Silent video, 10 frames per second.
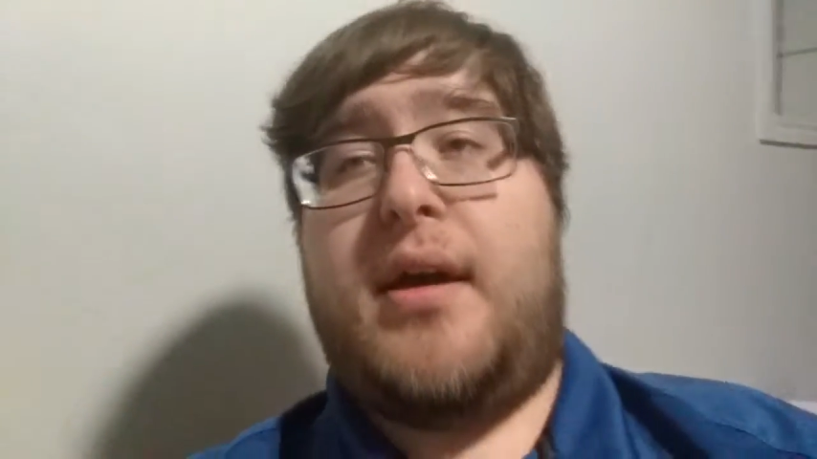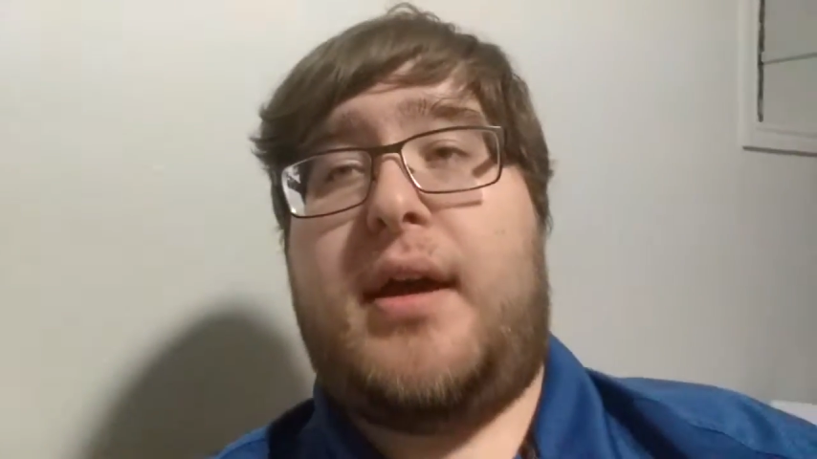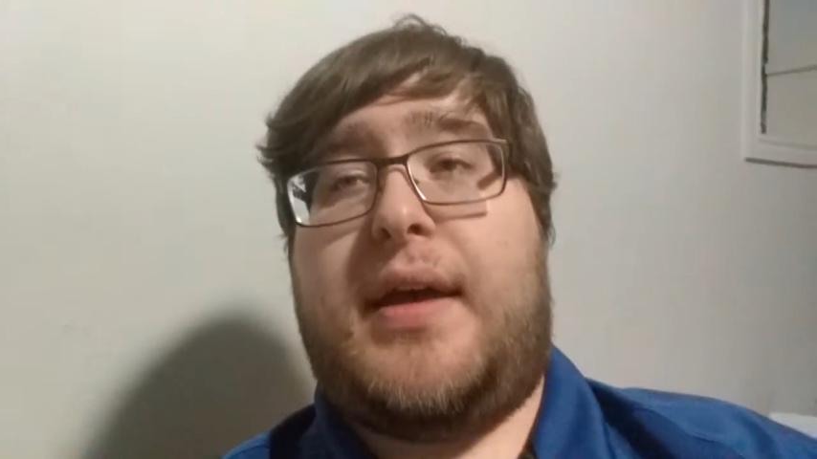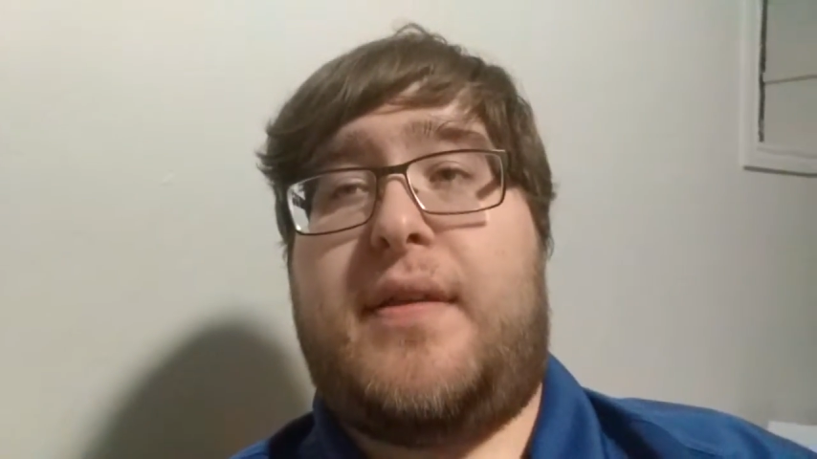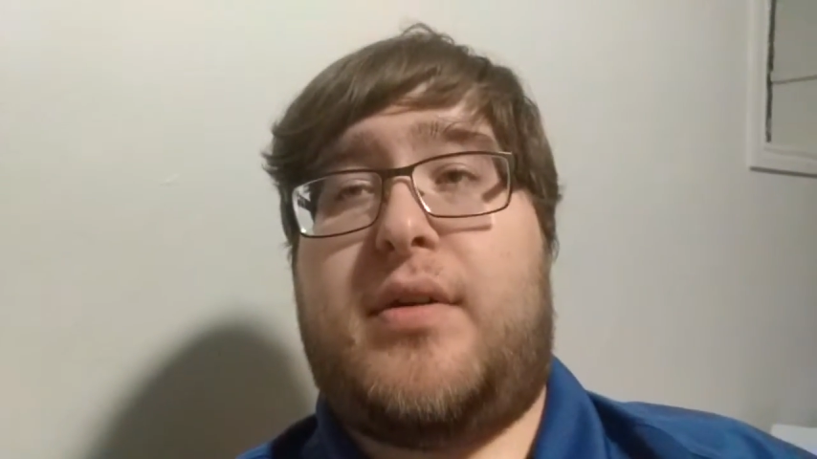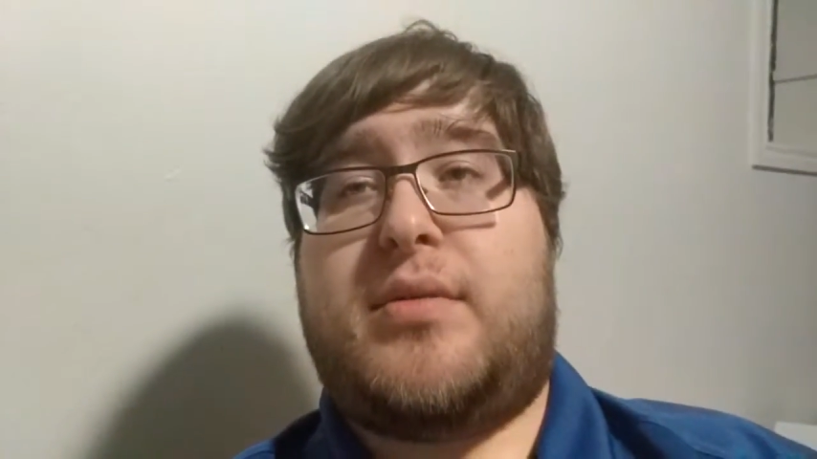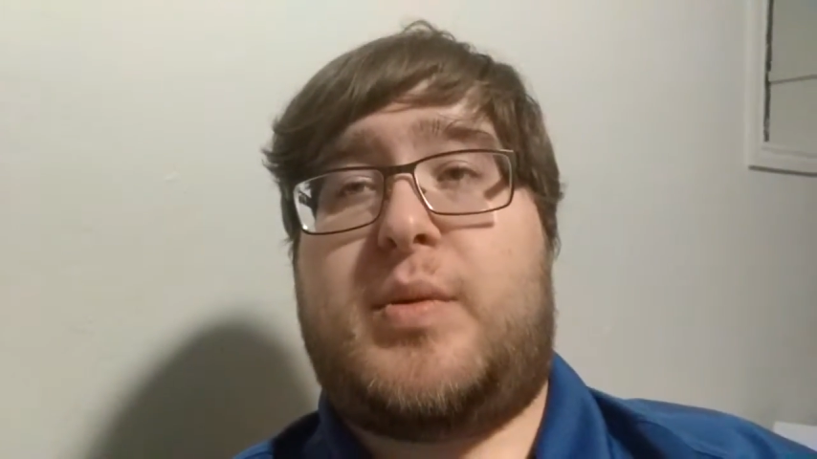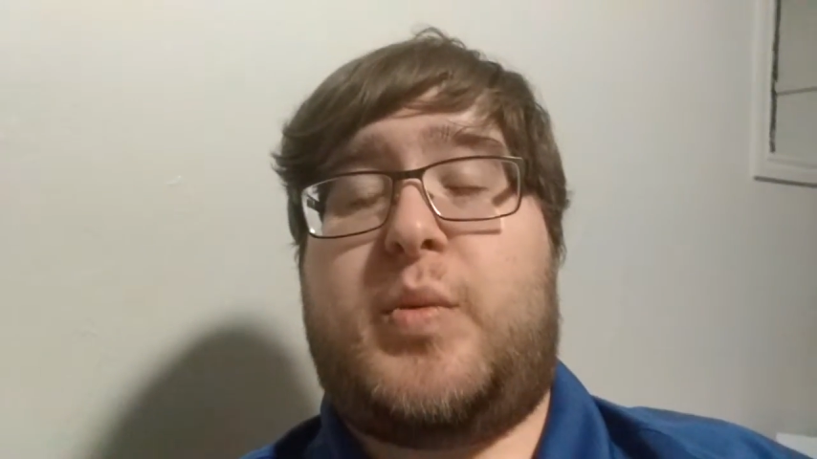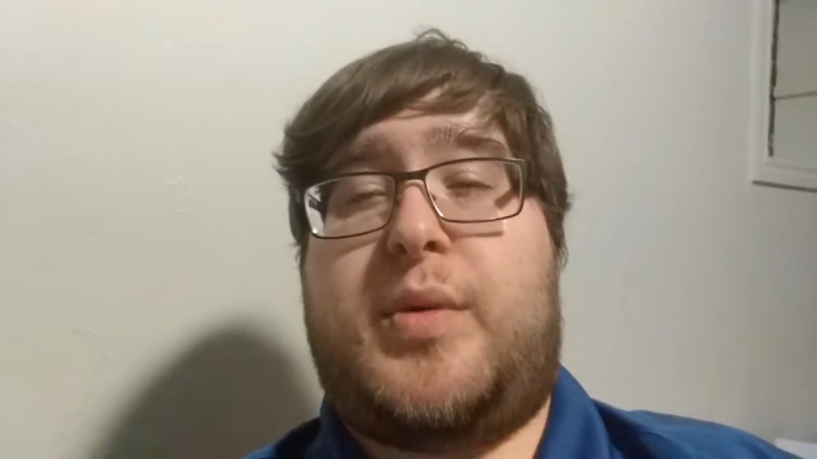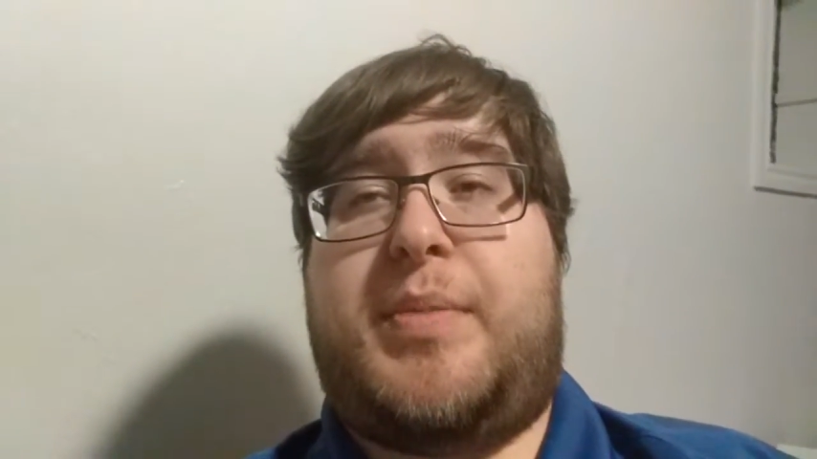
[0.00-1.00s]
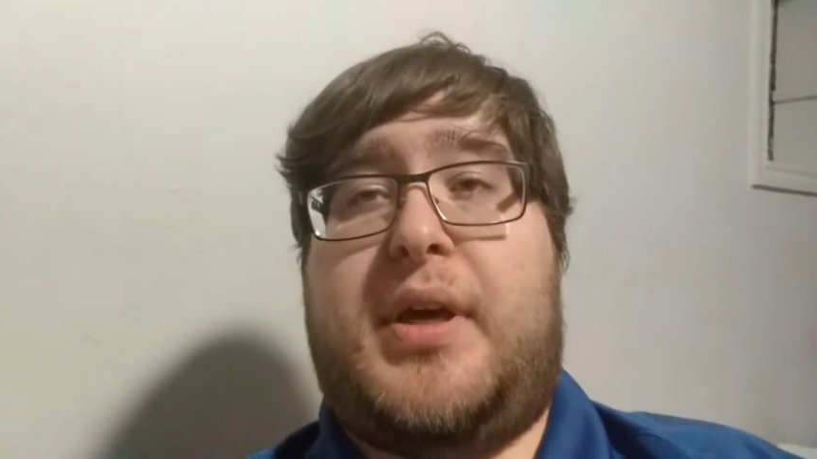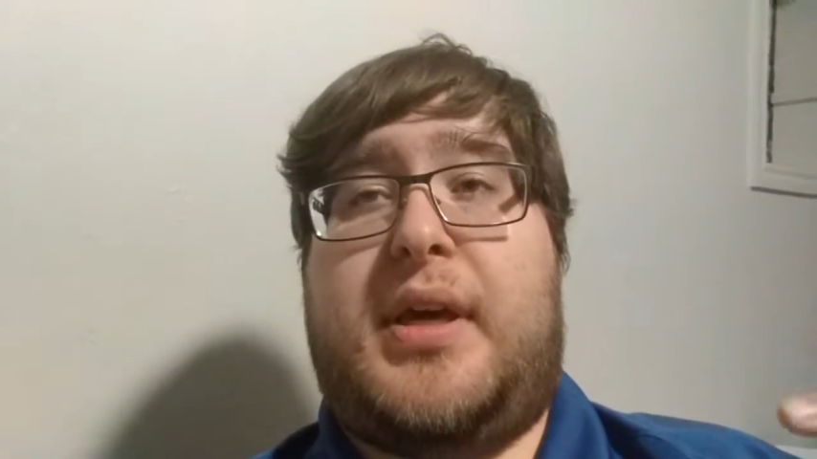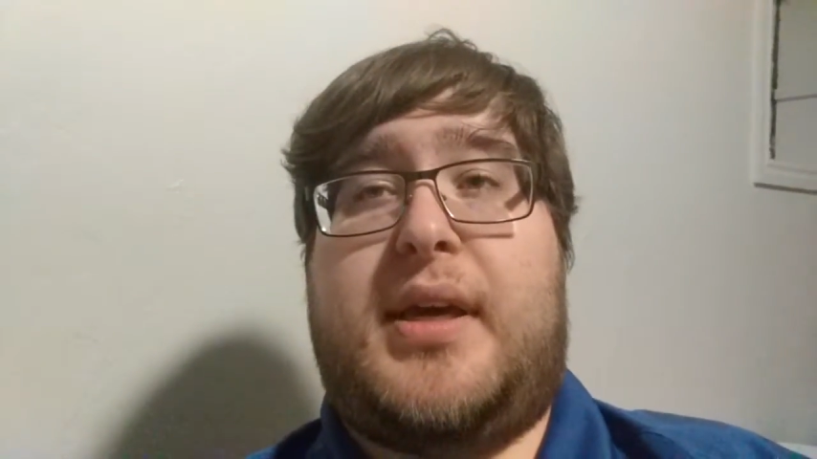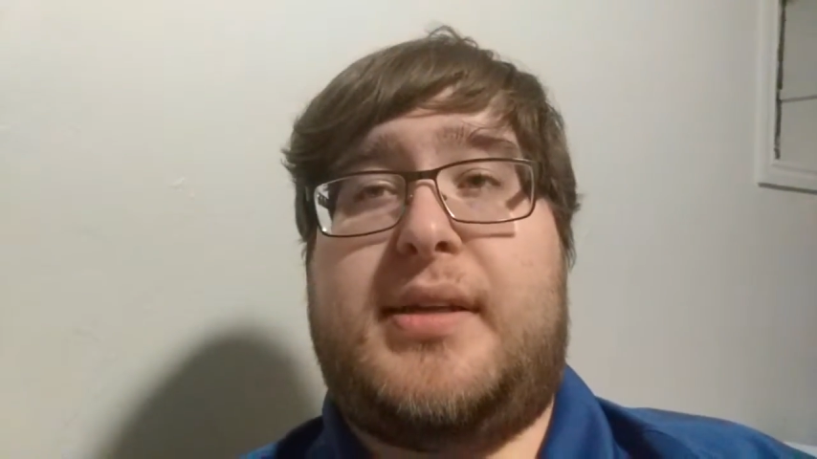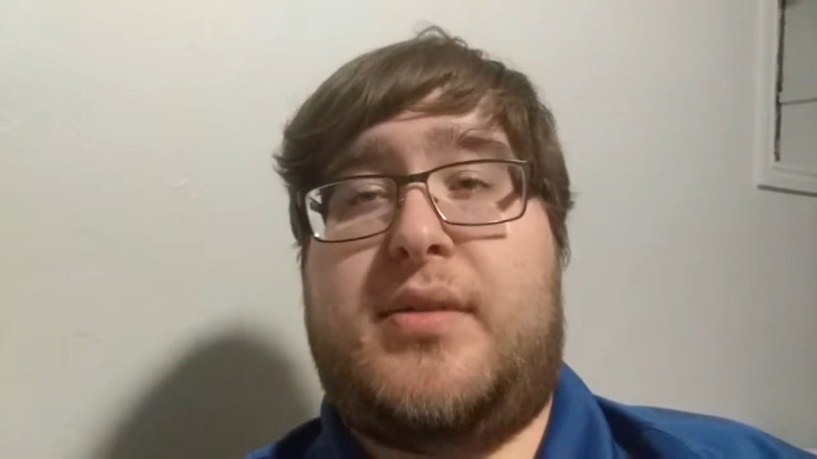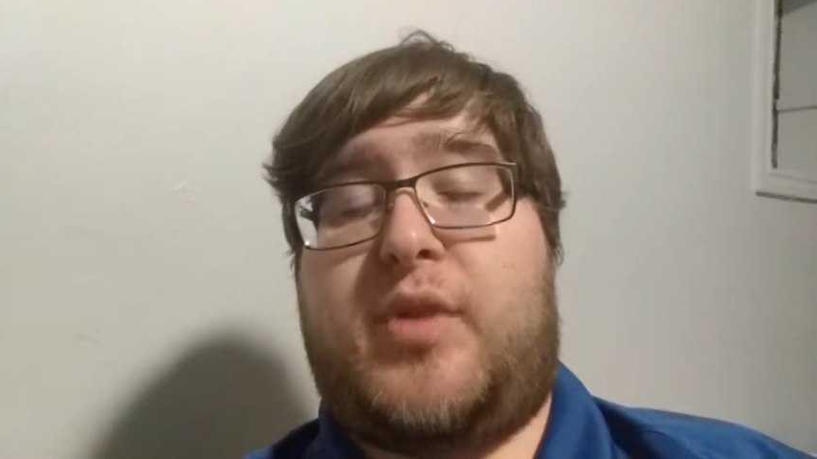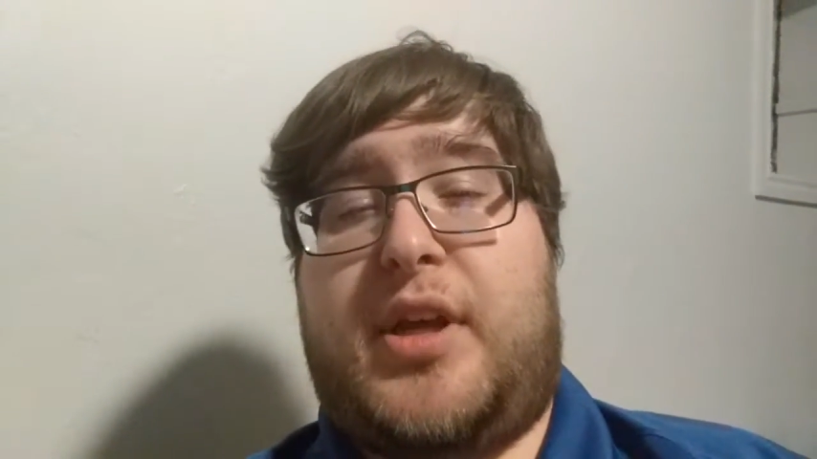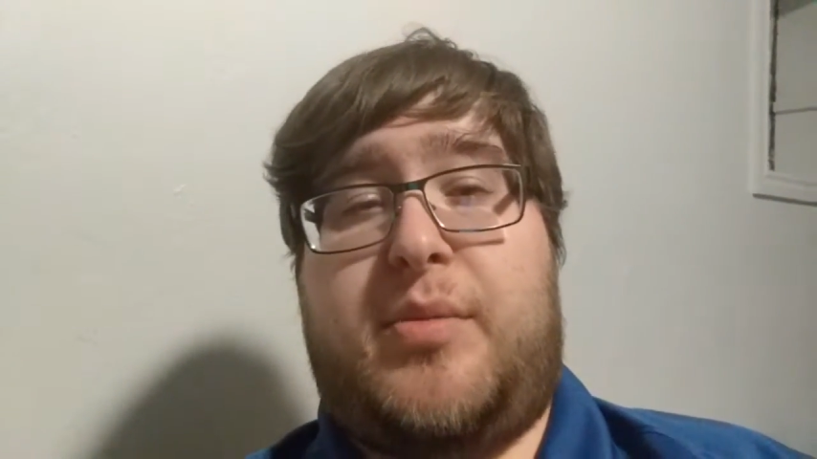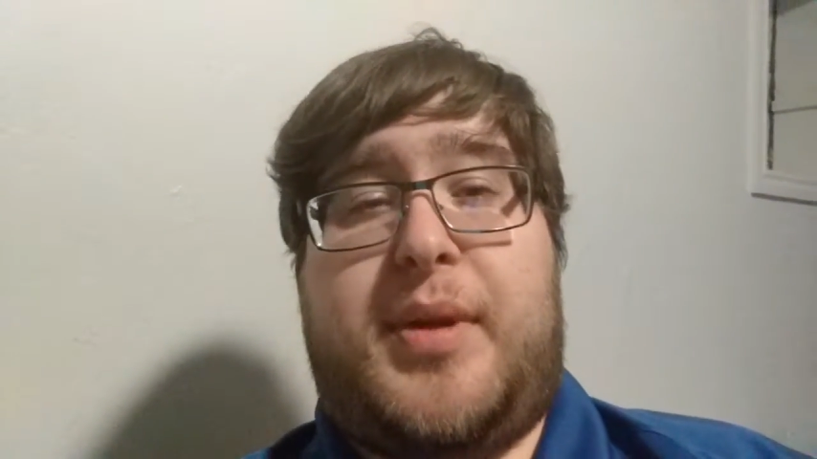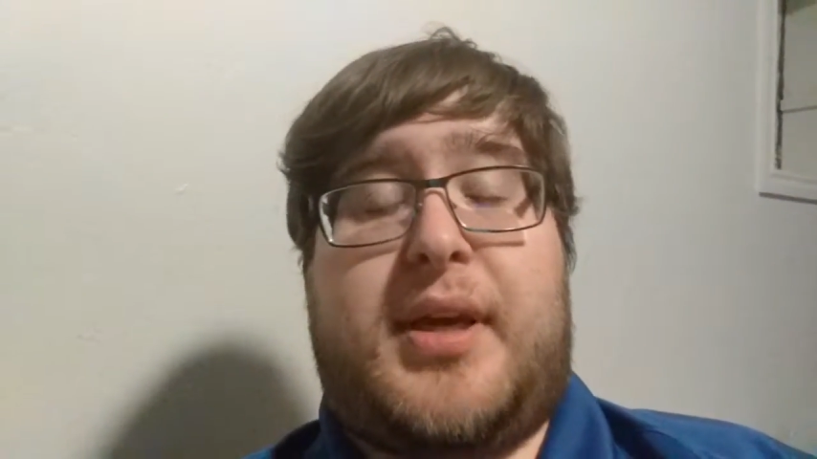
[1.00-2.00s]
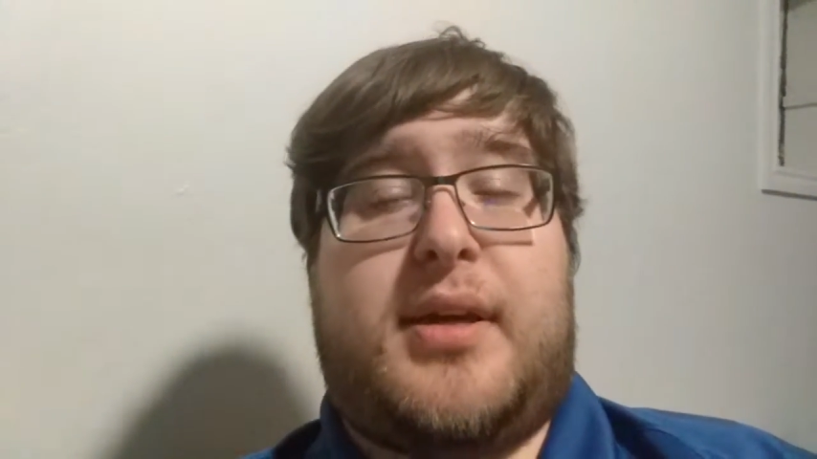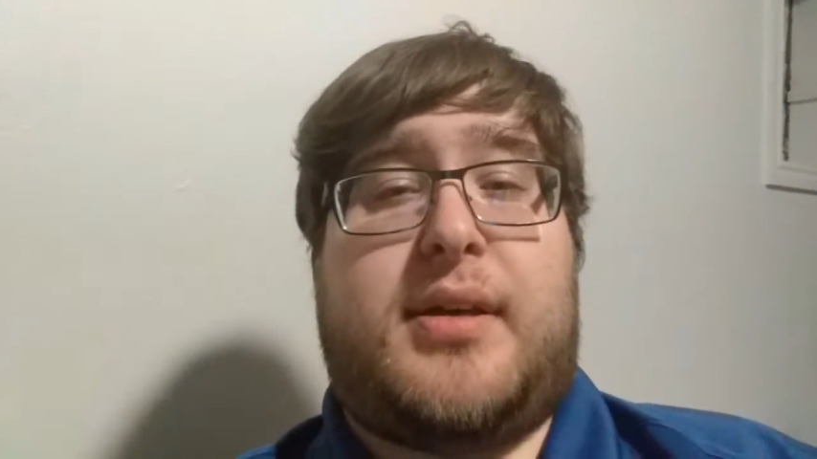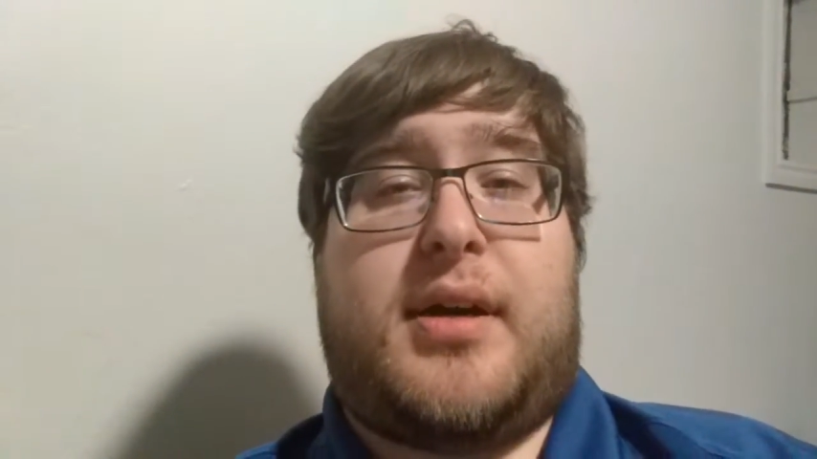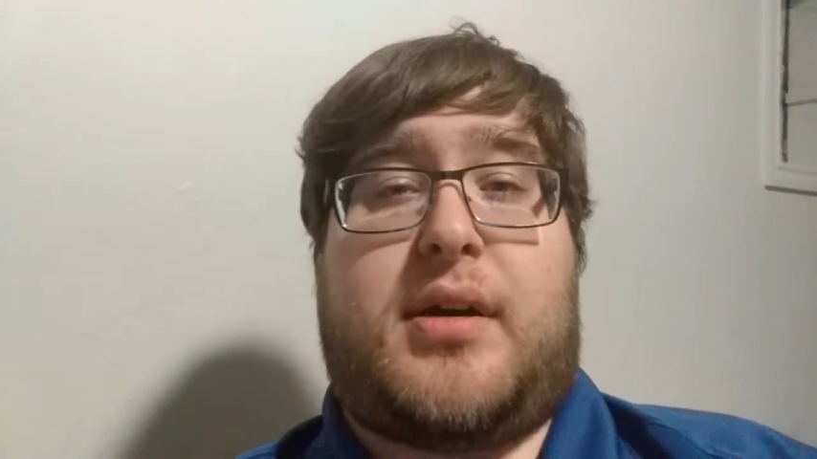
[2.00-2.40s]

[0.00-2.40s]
and those would be what he would